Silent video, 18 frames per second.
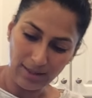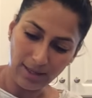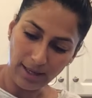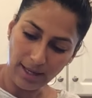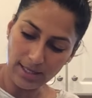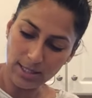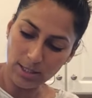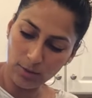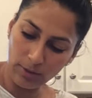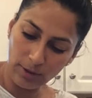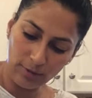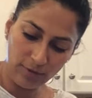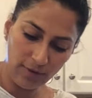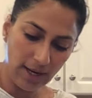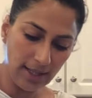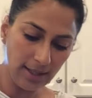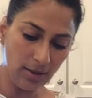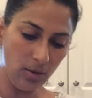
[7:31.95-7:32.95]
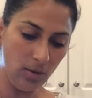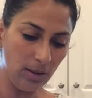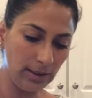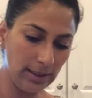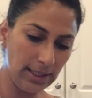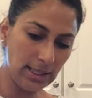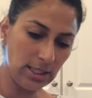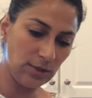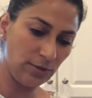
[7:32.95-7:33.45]
Okay, so we fried all
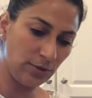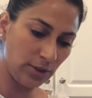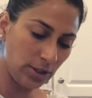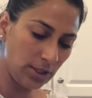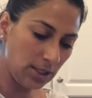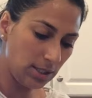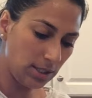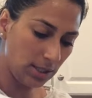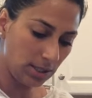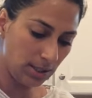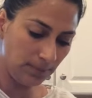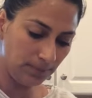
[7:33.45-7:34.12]
this first.